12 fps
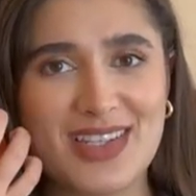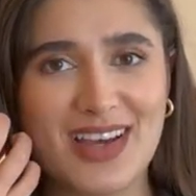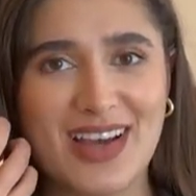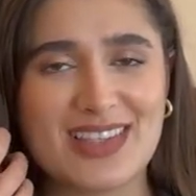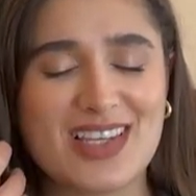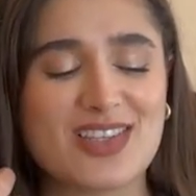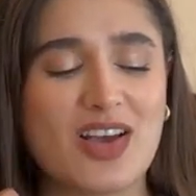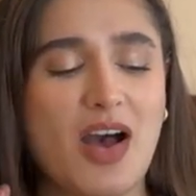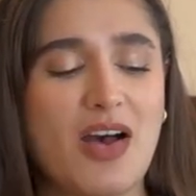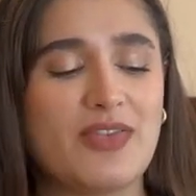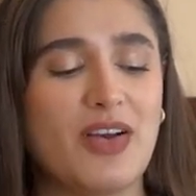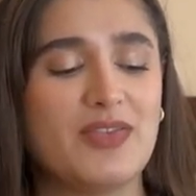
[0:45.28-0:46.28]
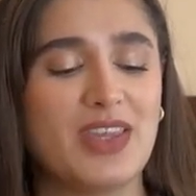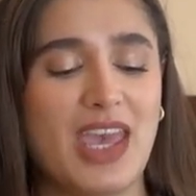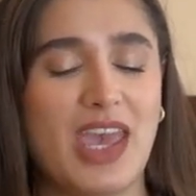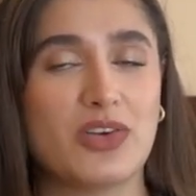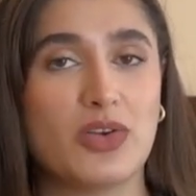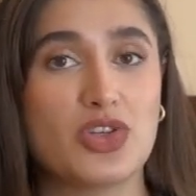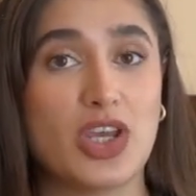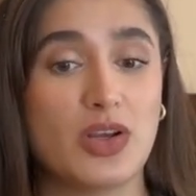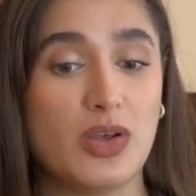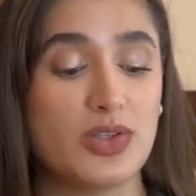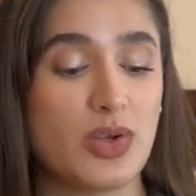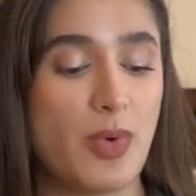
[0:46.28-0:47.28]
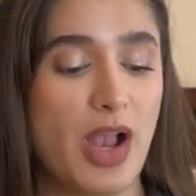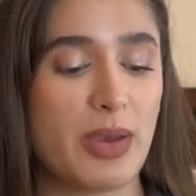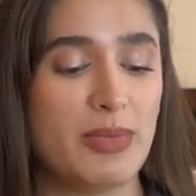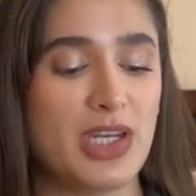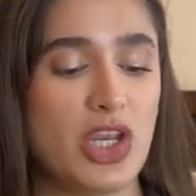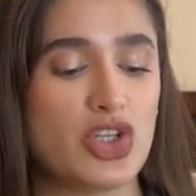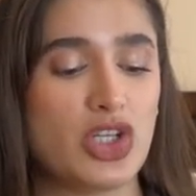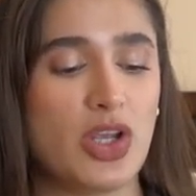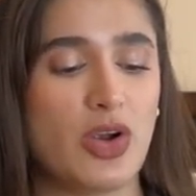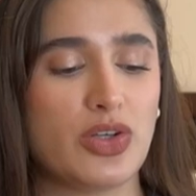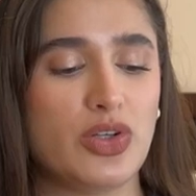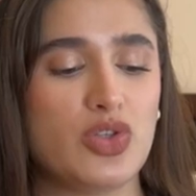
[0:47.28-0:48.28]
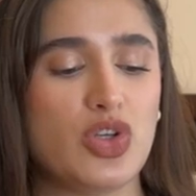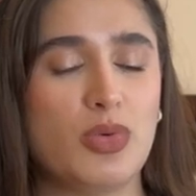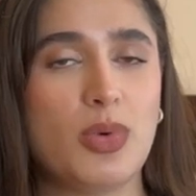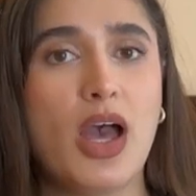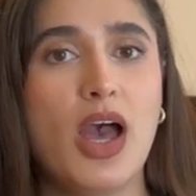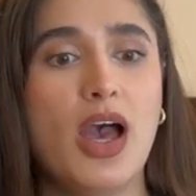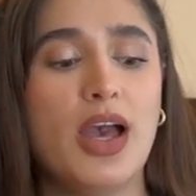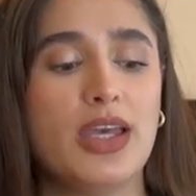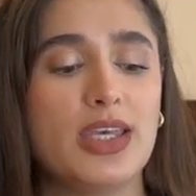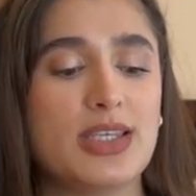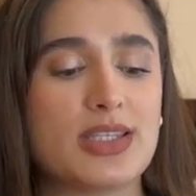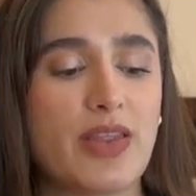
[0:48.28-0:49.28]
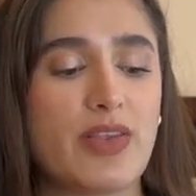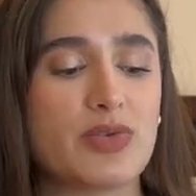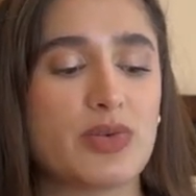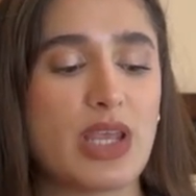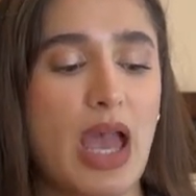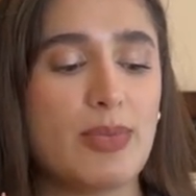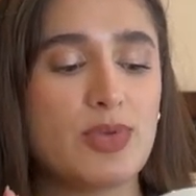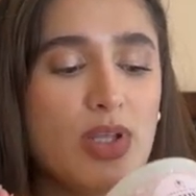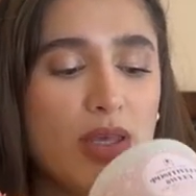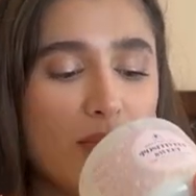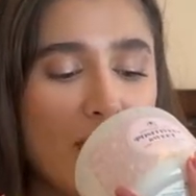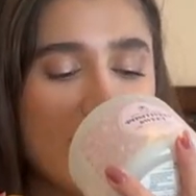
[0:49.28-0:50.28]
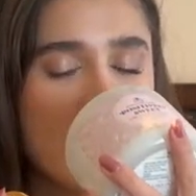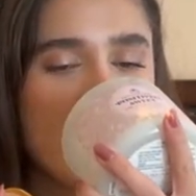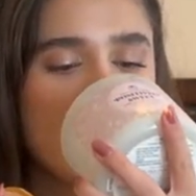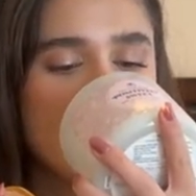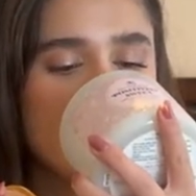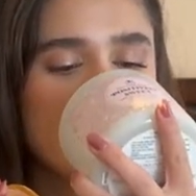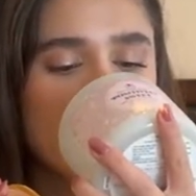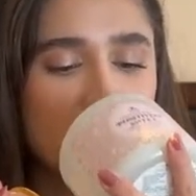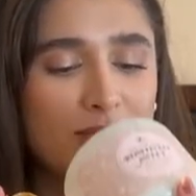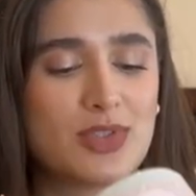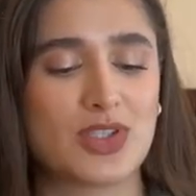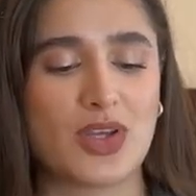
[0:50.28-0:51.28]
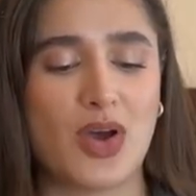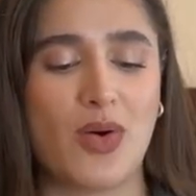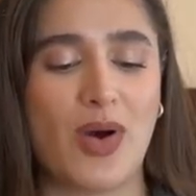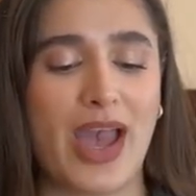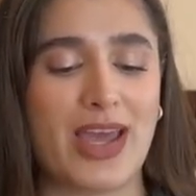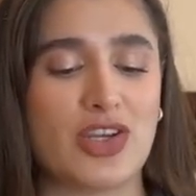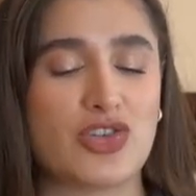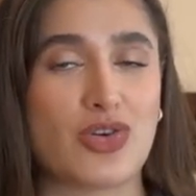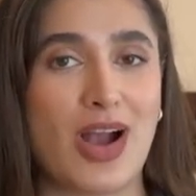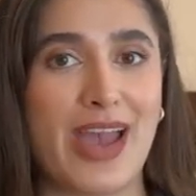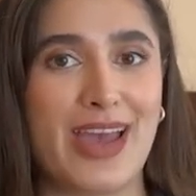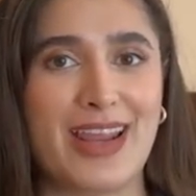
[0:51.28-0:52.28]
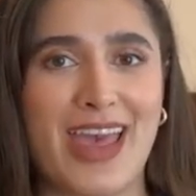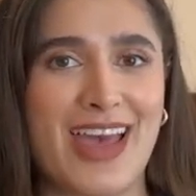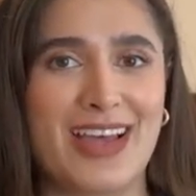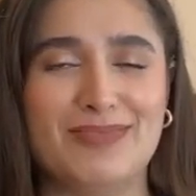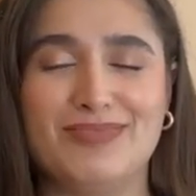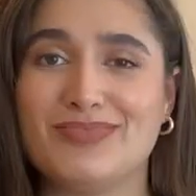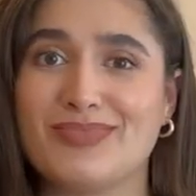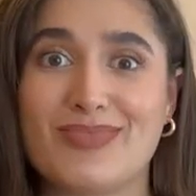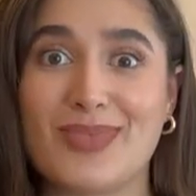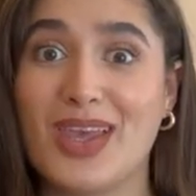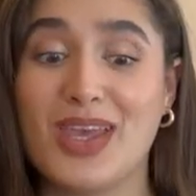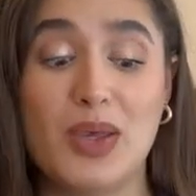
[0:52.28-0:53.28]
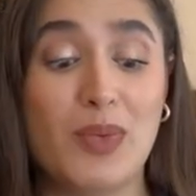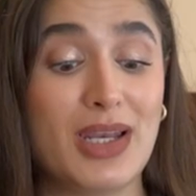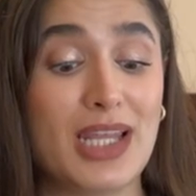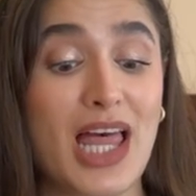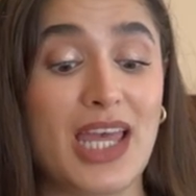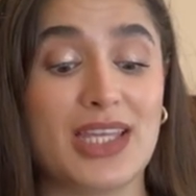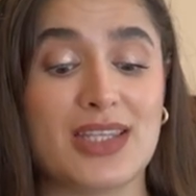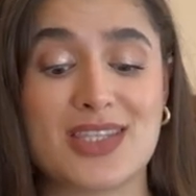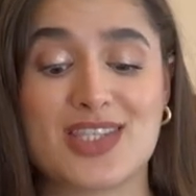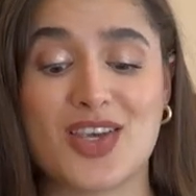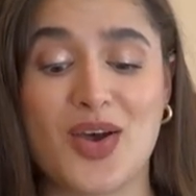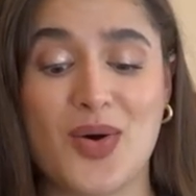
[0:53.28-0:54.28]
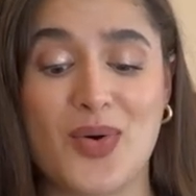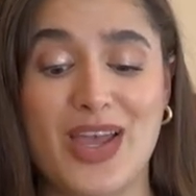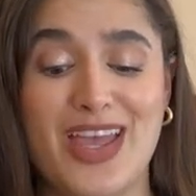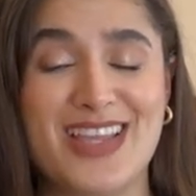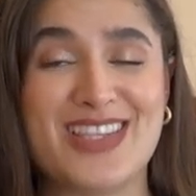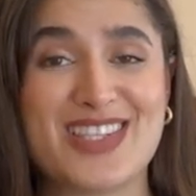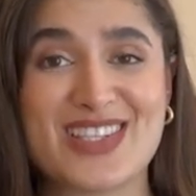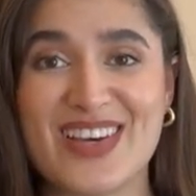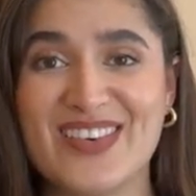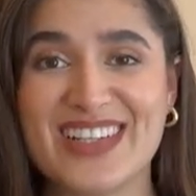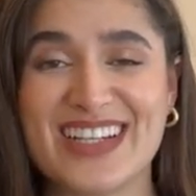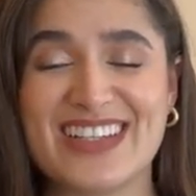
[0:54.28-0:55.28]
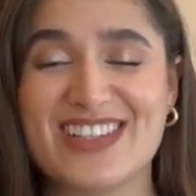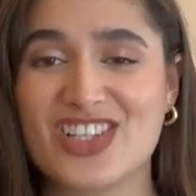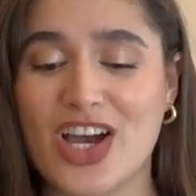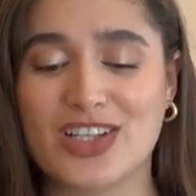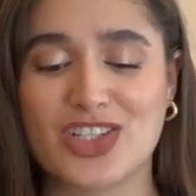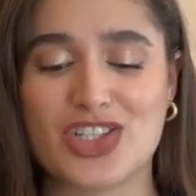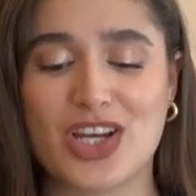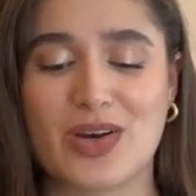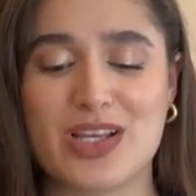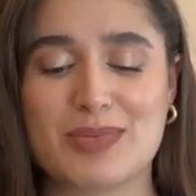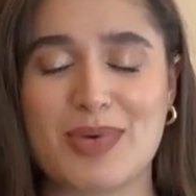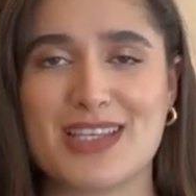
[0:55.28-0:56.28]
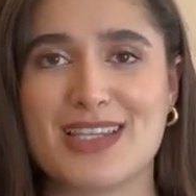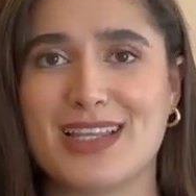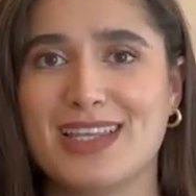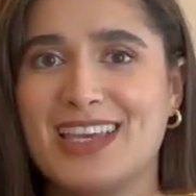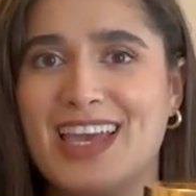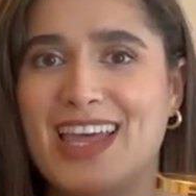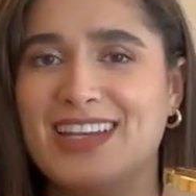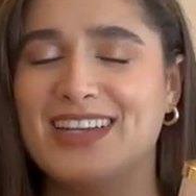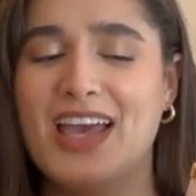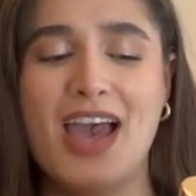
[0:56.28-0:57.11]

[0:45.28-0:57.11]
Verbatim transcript: got this off of the Candle Channel's recommendation here on YouTube. He said this was absolutely amazing, so I had to try it, and he wasn't lying. So it's so good, chocolate cherries basically, and